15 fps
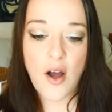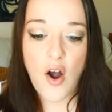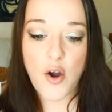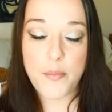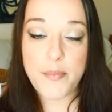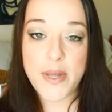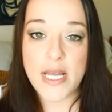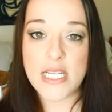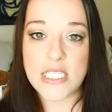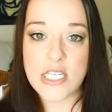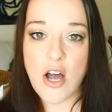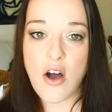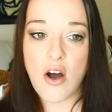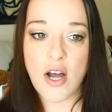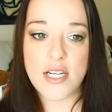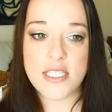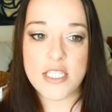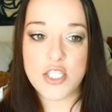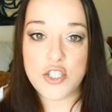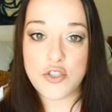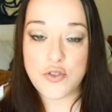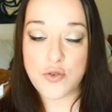are bent on
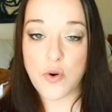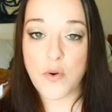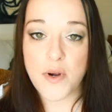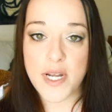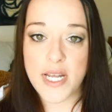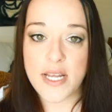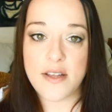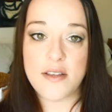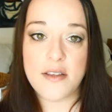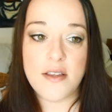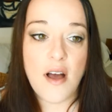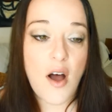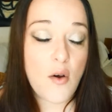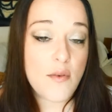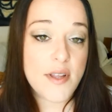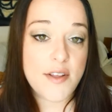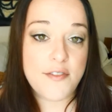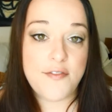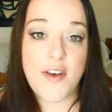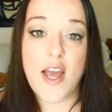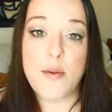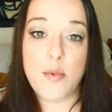destroying not only
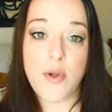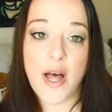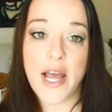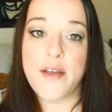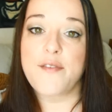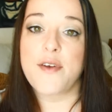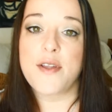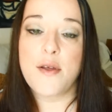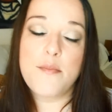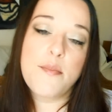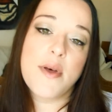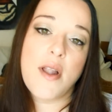Fablehaven,